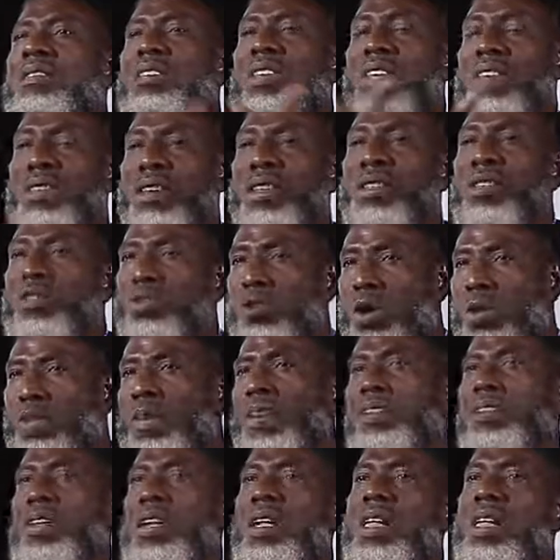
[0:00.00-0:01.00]
given, is
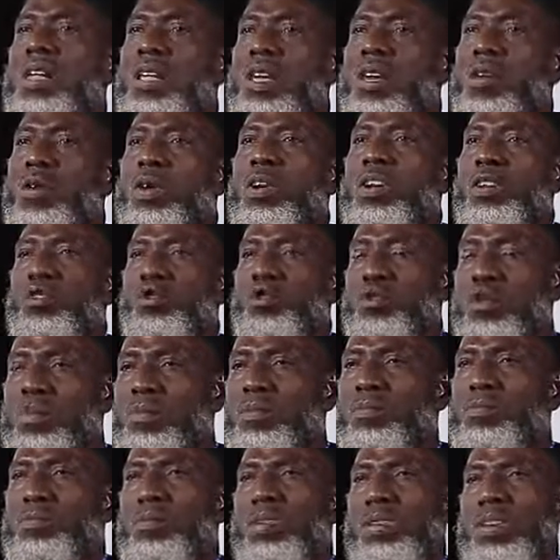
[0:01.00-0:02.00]
offered in order to
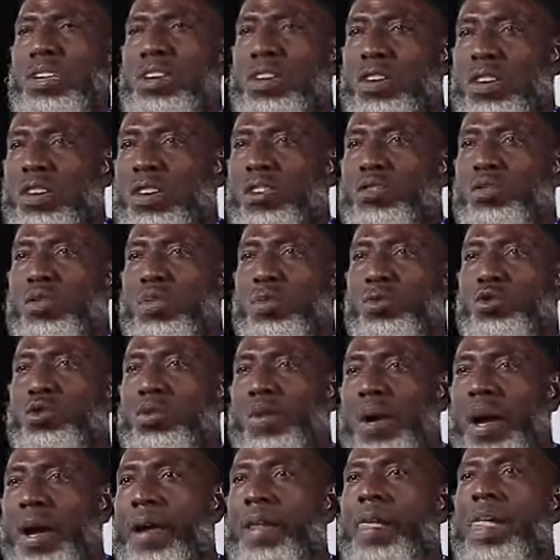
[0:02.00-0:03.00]
encourage people to
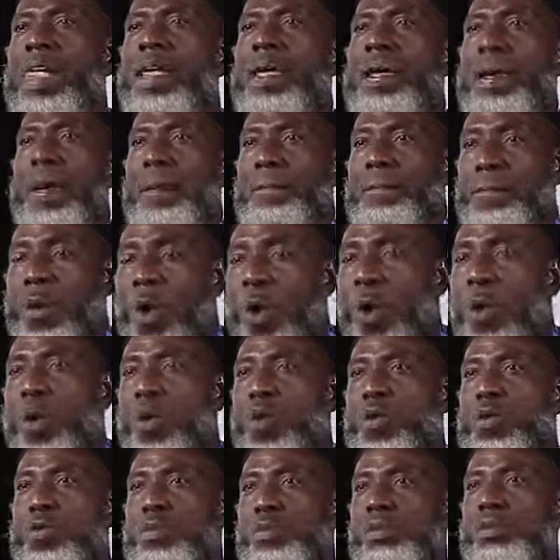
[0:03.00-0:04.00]
buy more
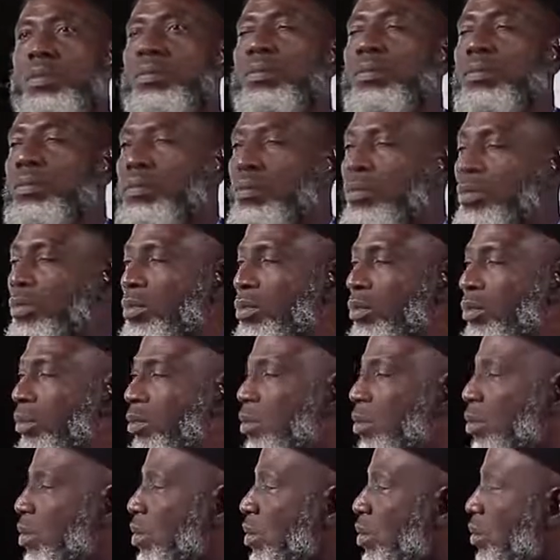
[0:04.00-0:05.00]

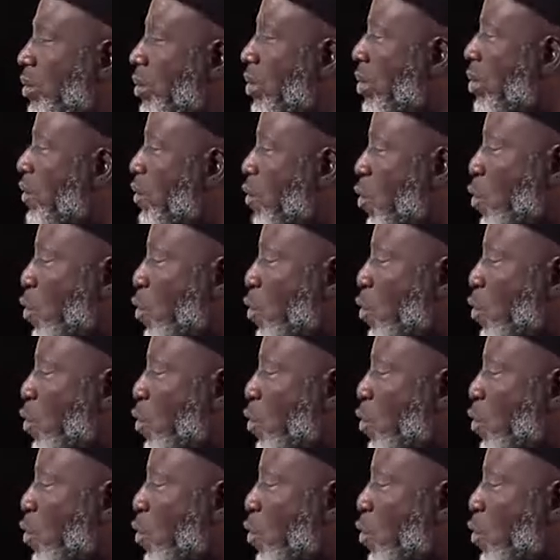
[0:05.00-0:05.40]
of